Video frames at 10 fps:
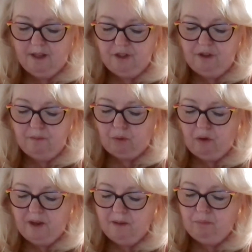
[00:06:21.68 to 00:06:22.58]
Under the
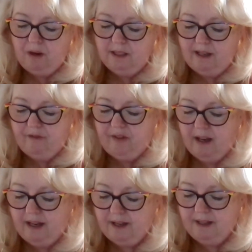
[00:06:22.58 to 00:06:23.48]
broad umbrella of
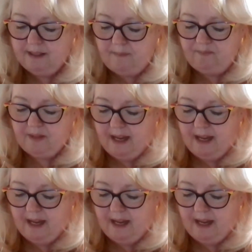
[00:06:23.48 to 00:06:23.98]
goddess,